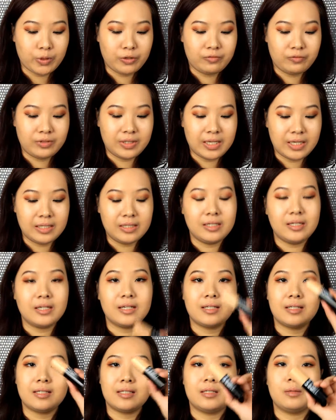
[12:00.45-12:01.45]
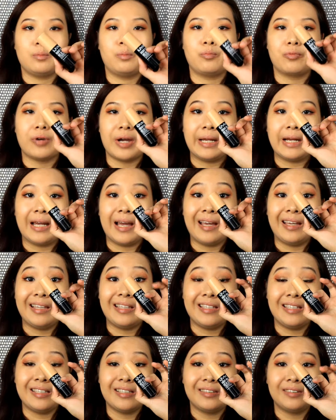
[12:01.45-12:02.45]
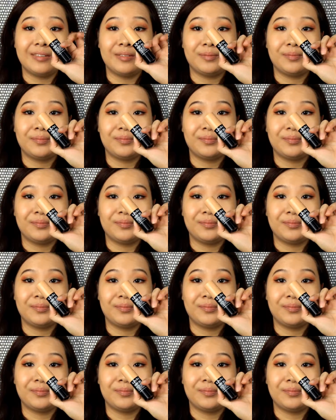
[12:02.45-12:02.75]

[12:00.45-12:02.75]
with the NYX Bright Idea.